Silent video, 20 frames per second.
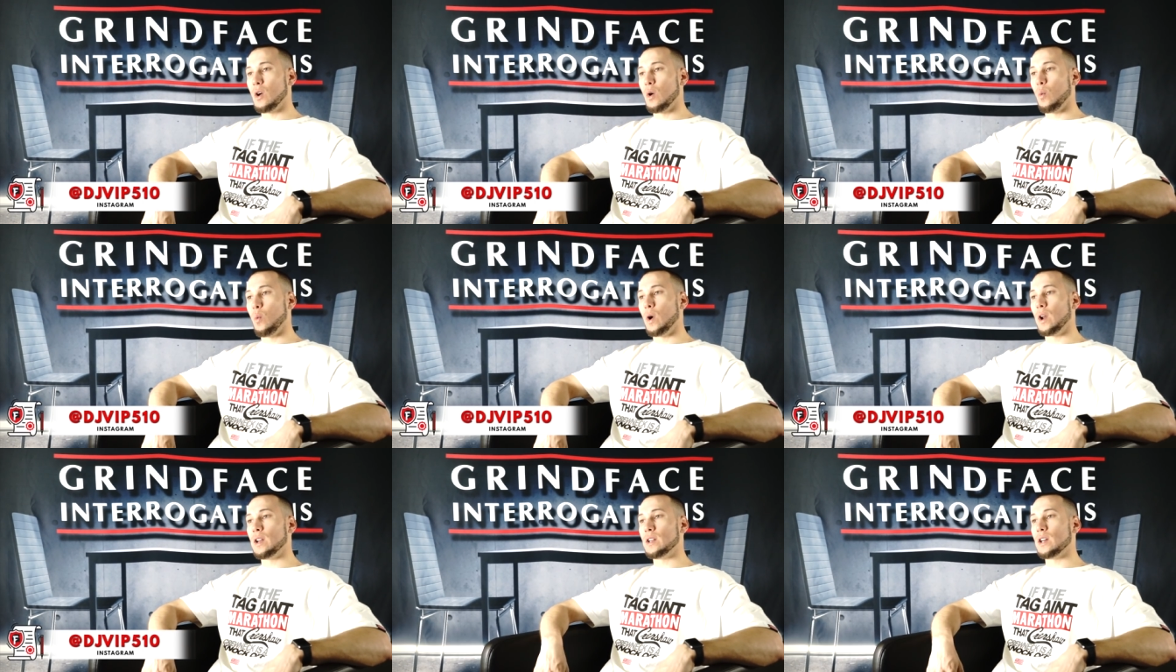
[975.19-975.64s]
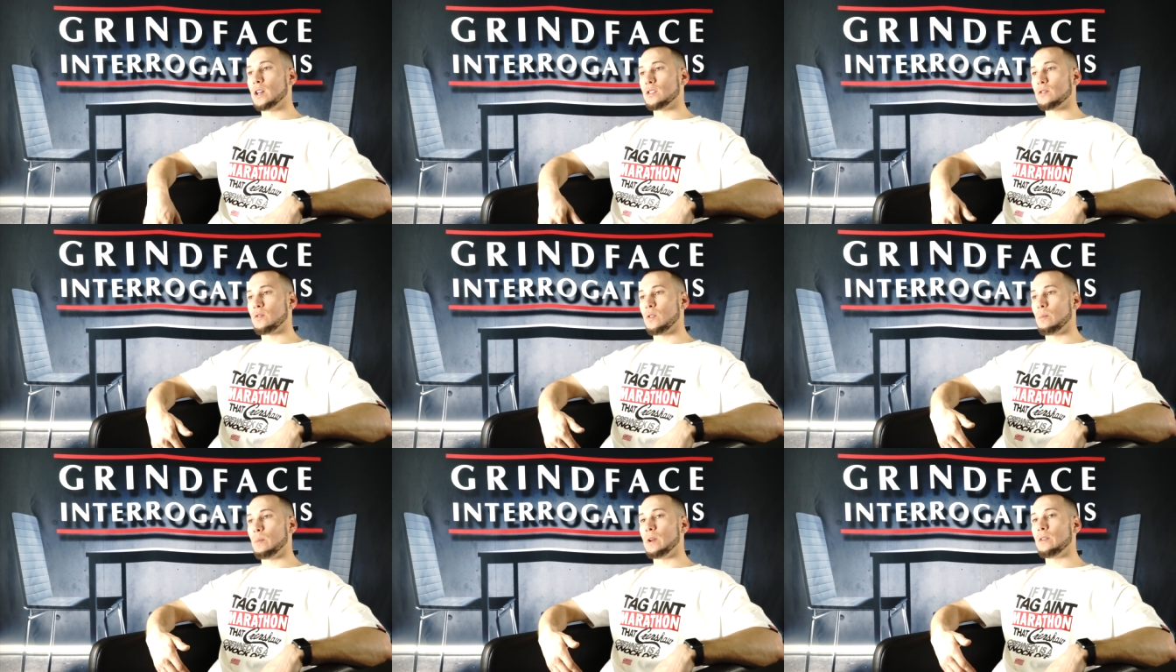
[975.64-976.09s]
what it does
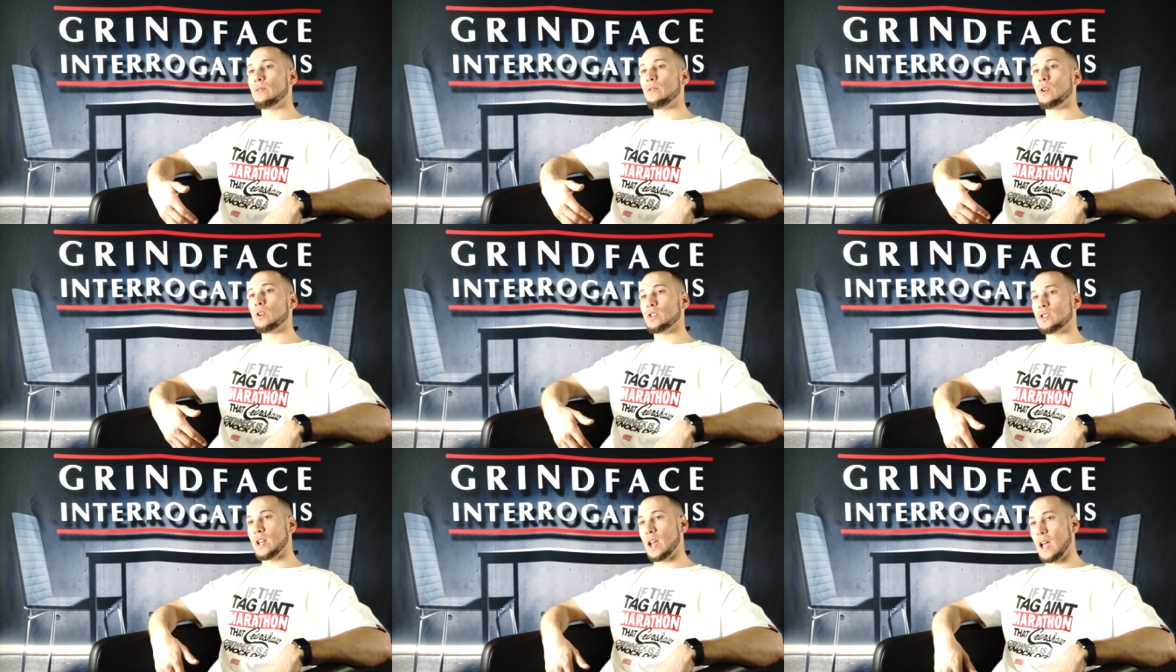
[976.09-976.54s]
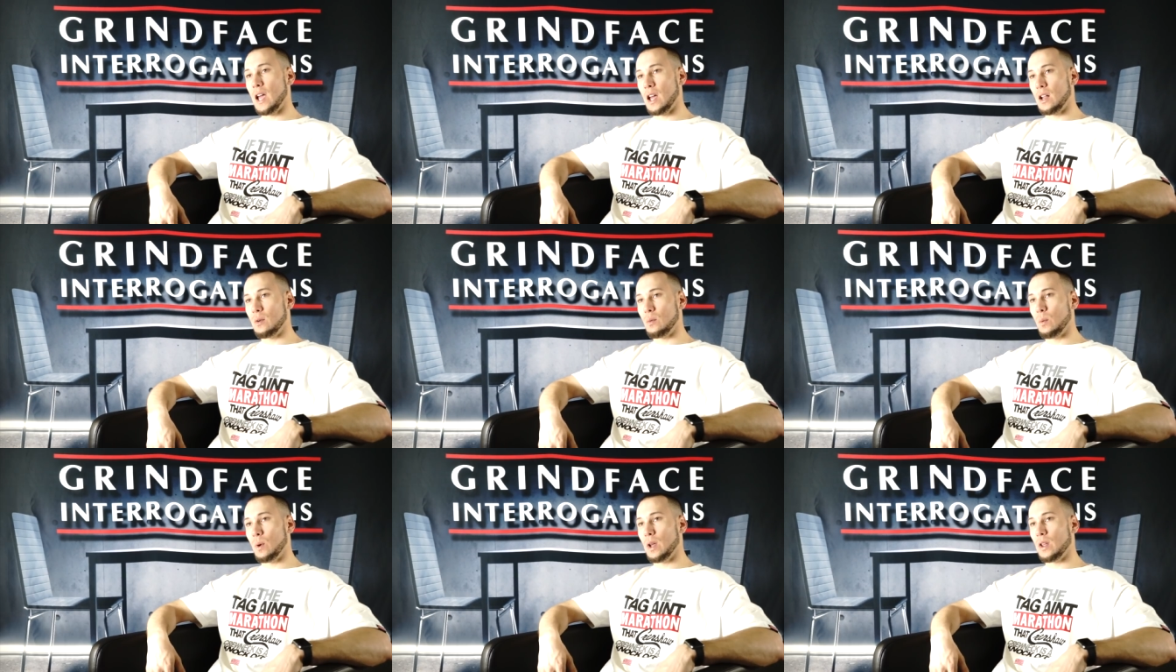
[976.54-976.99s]
for me
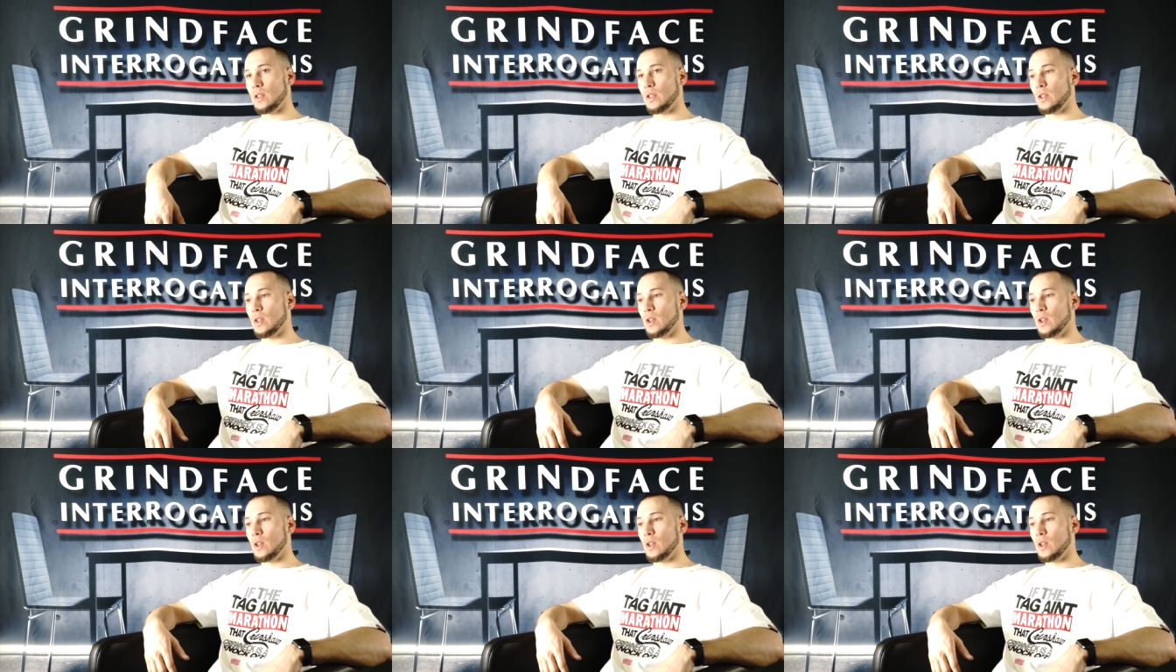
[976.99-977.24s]
firsthand with